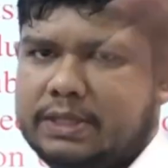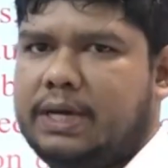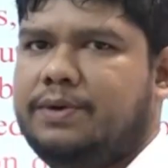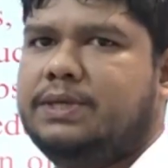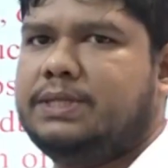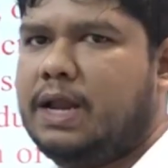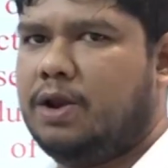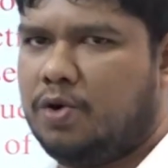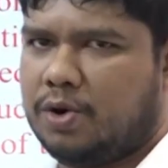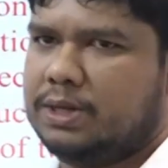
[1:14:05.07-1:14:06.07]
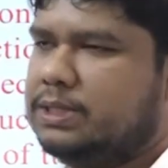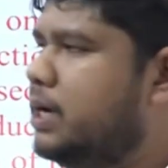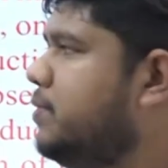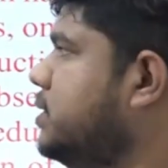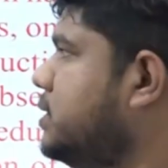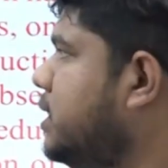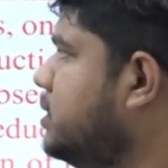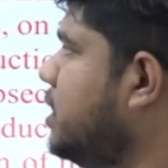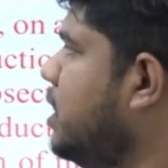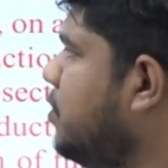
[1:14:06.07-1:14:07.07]
service and local
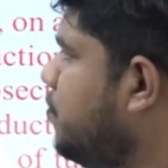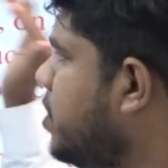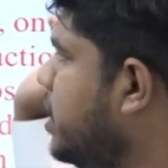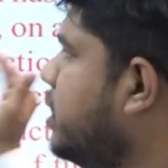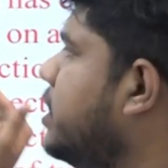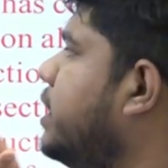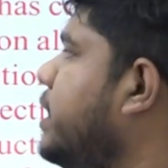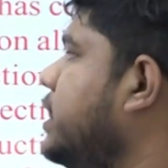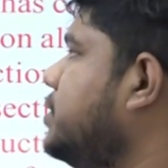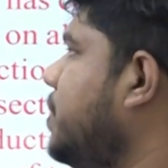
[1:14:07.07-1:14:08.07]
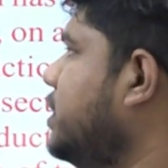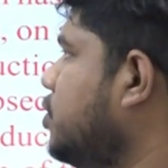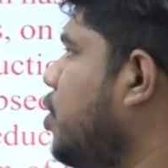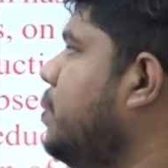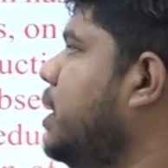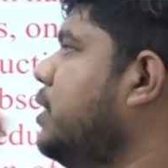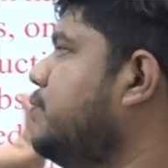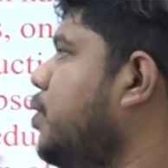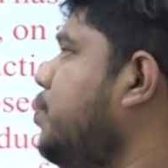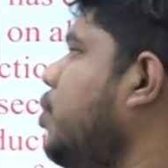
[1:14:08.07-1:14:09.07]
services. We incurred expense commonly for